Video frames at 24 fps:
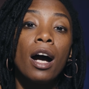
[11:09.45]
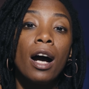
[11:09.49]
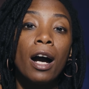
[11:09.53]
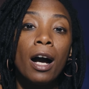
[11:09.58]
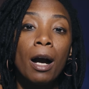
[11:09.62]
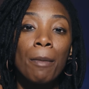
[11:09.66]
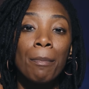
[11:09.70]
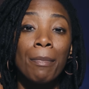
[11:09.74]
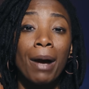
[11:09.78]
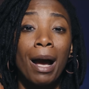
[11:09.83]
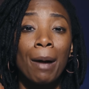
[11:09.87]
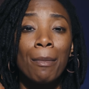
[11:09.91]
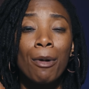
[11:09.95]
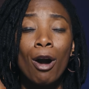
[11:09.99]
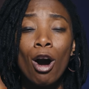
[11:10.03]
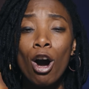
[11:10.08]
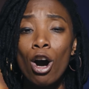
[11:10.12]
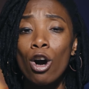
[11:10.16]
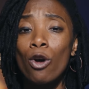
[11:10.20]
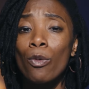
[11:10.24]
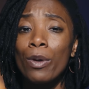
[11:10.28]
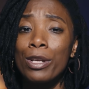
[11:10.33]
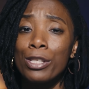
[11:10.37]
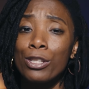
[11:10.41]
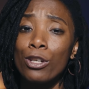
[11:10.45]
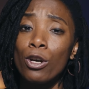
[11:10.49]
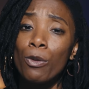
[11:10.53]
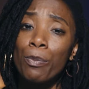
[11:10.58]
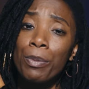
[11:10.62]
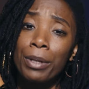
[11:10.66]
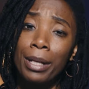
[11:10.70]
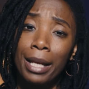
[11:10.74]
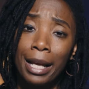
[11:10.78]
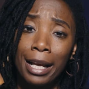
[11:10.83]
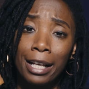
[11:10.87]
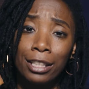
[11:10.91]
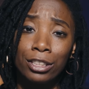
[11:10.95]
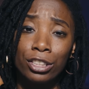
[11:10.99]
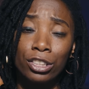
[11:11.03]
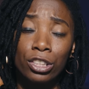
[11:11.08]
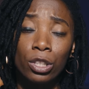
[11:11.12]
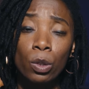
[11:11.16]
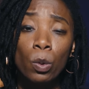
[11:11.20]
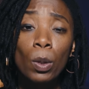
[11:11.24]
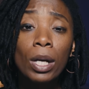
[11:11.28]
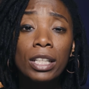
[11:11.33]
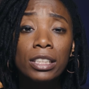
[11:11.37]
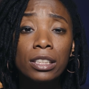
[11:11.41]
I'm always open to
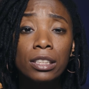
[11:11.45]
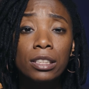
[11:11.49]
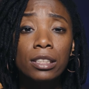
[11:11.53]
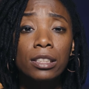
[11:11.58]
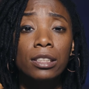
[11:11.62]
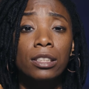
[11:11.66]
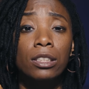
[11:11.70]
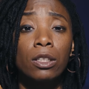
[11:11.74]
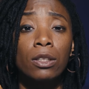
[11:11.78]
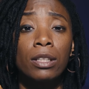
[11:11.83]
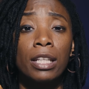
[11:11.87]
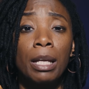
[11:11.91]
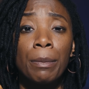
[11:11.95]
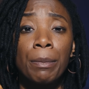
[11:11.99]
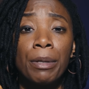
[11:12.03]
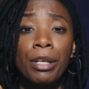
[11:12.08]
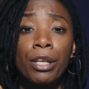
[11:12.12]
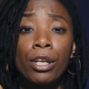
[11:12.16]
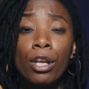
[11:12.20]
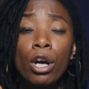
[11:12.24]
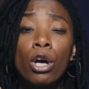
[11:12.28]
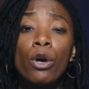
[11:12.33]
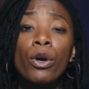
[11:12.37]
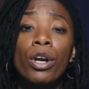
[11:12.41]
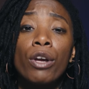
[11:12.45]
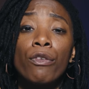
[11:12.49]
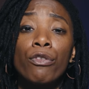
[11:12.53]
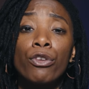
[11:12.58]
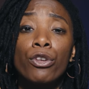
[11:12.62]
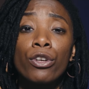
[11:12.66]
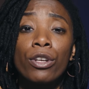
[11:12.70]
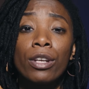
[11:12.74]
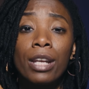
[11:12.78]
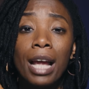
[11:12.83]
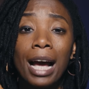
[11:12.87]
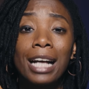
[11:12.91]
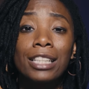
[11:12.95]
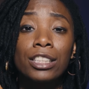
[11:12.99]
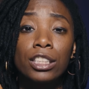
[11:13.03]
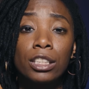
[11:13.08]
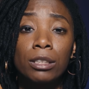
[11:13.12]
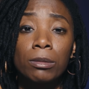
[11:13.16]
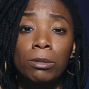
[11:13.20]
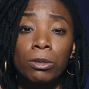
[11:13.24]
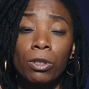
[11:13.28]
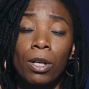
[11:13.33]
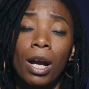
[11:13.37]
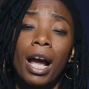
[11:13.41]
answer questions, so let me know. If you're not
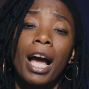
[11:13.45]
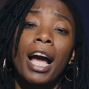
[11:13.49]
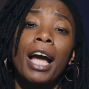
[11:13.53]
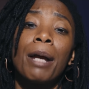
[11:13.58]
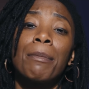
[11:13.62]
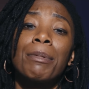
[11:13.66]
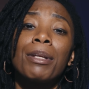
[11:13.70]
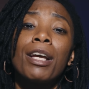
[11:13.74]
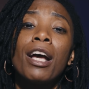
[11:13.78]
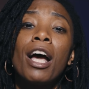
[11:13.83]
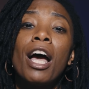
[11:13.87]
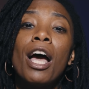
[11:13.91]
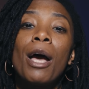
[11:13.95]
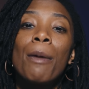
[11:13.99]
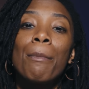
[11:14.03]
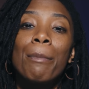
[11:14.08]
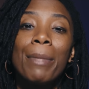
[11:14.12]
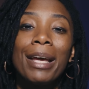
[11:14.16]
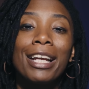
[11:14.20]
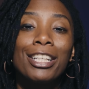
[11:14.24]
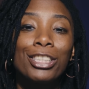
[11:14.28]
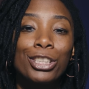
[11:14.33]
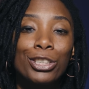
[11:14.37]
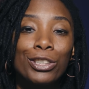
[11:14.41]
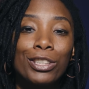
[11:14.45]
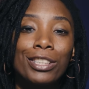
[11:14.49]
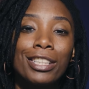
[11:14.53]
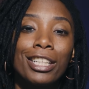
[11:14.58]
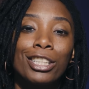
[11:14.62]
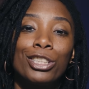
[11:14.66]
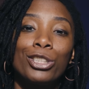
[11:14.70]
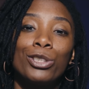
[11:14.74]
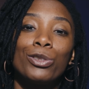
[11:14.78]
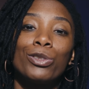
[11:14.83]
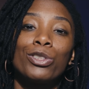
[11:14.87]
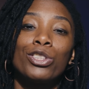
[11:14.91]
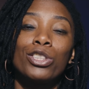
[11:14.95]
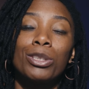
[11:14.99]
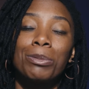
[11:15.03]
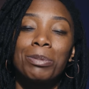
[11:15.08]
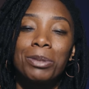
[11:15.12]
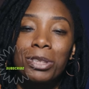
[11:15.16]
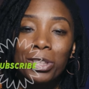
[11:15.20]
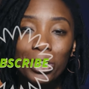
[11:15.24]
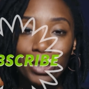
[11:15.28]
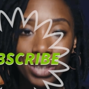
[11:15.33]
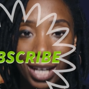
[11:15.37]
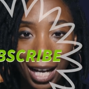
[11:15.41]
subscribed, make sure that you
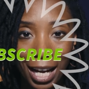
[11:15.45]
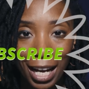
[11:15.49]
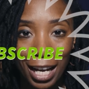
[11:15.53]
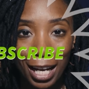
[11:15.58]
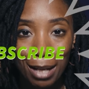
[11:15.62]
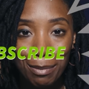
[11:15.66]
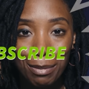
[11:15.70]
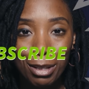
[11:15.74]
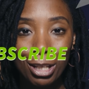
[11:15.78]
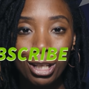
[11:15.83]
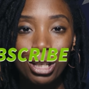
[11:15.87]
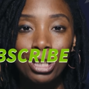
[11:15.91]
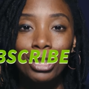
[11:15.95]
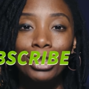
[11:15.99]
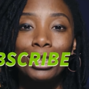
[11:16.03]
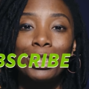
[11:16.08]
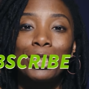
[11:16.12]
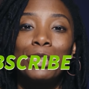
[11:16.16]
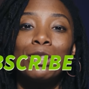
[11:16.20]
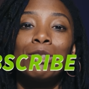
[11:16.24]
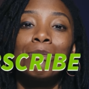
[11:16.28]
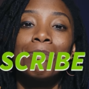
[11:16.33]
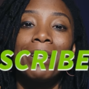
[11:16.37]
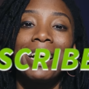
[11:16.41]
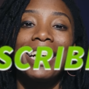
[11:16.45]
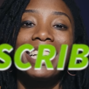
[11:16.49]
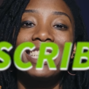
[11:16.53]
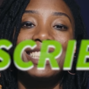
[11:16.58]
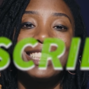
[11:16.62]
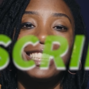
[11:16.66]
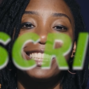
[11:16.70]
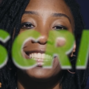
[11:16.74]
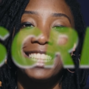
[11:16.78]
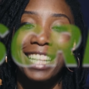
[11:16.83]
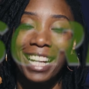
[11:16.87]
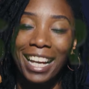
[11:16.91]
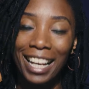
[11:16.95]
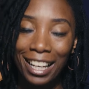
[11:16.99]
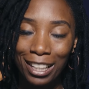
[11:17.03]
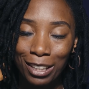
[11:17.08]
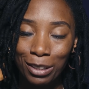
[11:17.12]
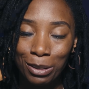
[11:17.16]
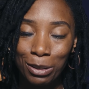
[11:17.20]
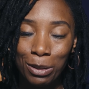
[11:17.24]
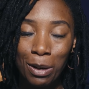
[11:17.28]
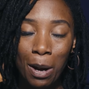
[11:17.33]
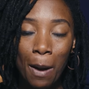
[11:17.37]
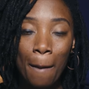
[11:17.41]
subscribe to my
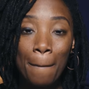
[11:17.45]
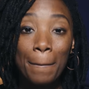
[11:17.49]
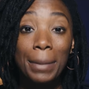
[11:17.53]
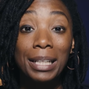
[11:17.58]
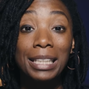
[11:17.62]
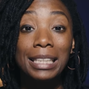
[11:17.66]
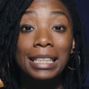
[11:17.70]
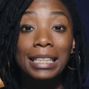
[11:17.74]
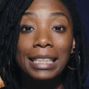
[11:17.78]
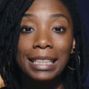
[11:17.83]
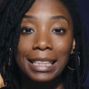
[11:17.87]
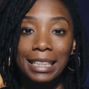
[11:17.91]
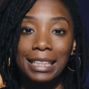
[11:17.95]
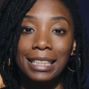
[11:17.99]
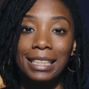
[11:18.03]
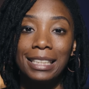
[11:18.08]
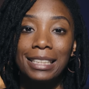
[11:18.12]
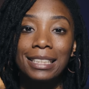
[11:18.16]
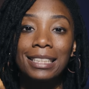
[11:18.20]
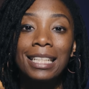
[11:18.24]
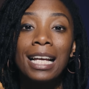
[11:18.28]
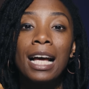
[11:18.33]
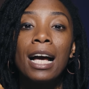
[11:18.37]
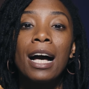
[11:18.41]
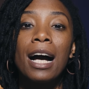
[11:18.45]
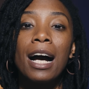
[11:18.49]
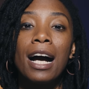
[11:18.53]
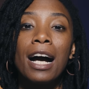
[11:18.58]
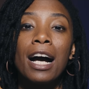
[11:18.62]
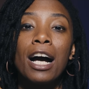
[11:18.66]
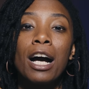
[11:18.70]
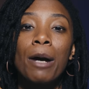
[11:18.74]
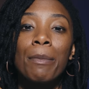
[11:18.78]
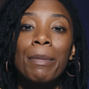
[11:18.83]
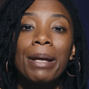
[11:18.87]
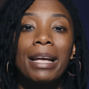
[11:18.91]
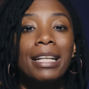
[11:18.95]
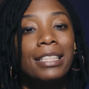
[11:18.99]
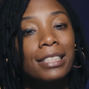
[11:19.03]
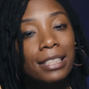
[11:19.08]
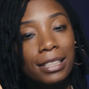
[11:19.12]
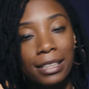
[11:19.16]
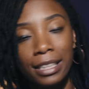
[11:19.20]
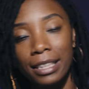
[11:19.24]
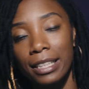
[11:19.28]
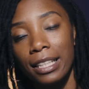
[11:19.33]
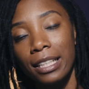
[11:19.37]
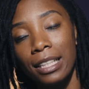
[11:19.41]
channel, please. And
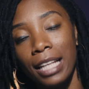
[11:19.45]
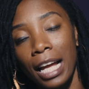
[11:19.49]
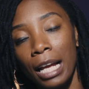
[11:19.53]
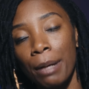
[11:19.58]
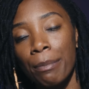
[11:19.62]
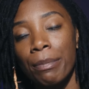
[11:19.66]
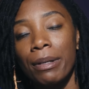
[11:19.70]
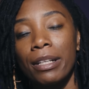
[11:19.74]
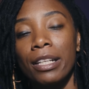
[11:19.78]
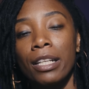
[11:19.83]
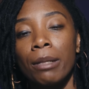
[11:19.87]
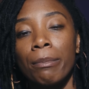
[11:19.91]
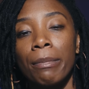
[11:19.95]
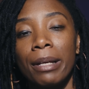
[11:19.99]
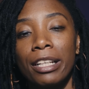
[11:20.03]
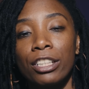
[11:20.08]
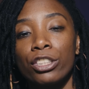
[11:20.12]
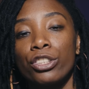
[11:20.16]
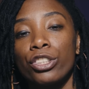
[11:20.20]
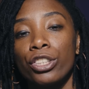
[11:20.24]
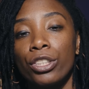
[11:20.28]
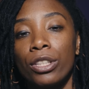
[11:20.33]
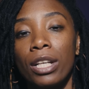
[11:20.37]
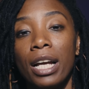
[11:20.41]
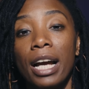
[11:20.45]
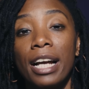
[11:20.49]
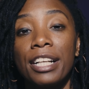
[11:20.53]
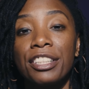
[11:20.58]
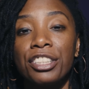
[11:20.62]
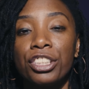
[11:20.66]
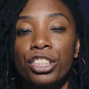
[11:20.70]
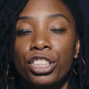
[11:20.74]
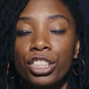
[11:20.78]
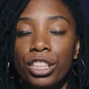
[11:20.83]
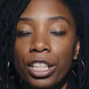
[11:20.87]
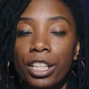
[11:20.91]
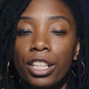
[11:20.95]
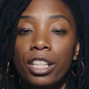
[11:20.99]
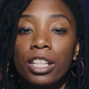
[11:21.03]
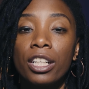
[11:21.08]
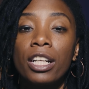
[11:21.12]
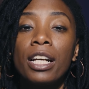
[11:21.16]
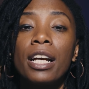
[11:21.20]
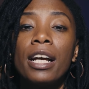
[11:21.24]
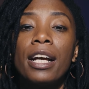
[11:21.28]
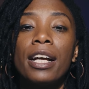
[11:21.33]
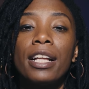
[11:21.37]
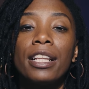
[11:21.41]
just hit the like button to make sure you guys
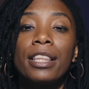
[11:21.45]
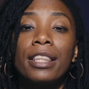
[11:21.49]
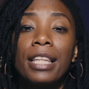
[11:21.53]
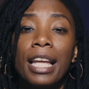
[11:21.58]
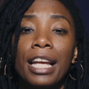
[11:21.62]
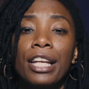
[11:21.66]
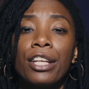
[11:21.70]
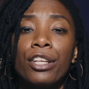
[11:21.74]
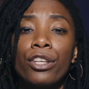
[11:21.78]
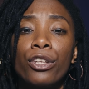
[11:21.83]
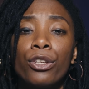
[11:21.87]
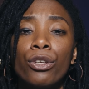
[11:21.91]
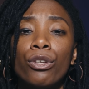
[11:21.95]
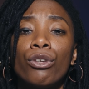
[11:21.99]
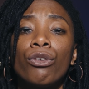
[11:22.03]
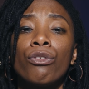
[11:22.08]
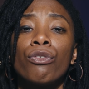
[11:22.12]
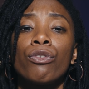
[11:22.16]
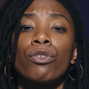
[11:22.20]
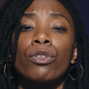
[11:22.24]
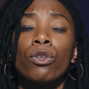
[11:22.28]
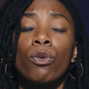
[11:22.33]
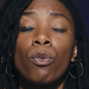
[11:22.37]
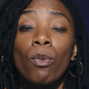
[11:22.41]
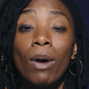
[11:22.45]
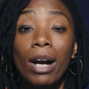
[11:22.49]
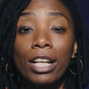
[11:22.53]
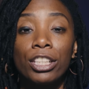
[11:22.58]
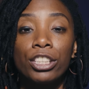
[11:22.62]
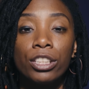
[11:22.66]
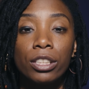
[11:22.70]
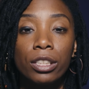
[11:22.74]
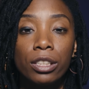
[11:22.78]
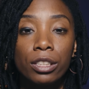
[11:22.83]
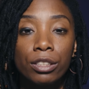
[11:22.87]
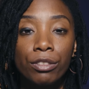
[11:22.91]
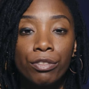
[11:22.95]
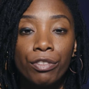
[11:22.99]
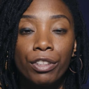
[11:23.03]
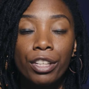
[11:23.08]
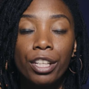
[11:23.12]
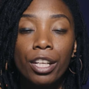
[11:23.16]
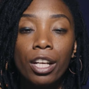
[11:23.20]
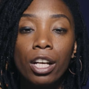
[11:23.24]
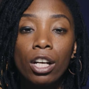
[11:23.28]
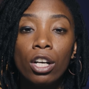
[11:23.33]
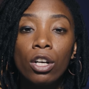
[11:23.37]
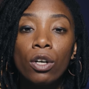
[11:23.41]
share. Thank you for watching this
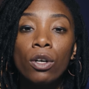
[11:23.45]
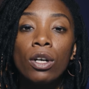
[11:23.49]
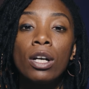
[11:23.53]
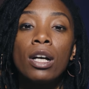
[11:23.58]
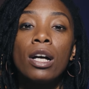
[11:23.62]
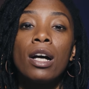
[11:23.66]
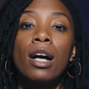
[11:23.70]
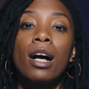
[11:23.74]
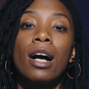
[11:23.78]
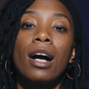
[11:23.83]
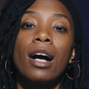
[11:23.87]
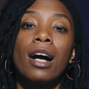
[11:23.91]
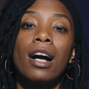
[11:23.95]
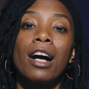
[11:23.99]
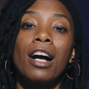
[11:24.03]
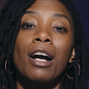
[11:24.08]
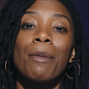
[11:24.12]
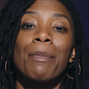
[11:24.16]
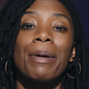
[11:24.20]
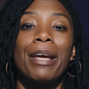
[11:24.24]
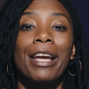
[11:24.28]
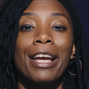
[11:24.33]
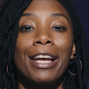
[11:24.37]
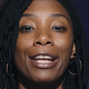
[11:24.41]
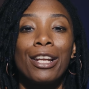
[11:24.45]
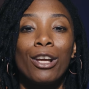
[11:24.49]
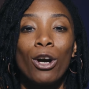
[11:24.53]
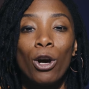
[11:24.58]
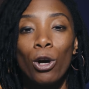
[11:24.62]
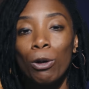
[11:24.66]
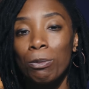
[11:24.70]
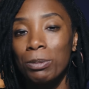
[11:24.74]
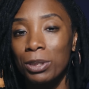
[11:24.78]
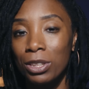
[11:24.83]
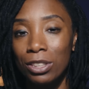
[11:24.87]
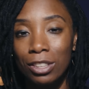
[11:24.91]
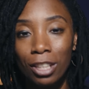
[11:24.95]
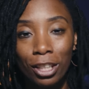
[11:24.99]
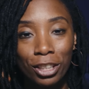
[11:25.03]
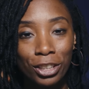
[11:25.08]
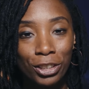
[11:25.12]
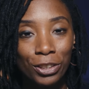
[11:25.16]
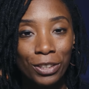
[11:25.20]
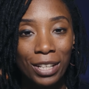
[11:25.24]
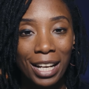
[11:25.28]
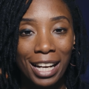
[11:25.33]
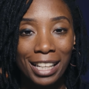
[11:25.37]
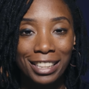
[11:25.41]
video. And hope to
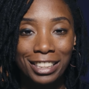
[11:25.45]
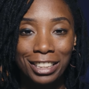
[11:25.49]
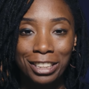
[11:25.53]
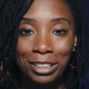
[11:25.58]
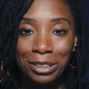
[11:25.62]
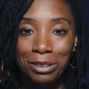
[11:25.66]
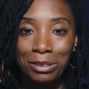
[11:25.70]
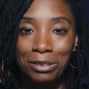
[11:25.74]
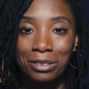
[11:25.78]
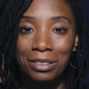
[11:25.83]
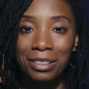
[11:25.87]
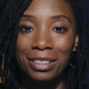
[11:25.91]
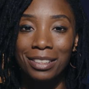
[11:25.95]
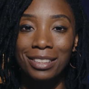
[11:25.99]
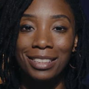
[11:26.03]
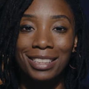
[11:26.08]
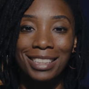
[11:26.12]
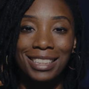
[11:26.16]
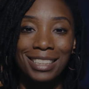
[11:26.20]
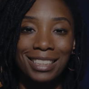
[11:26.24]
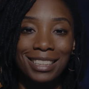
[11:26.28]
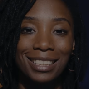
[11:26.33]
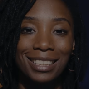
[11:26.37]
talk to you guys soon.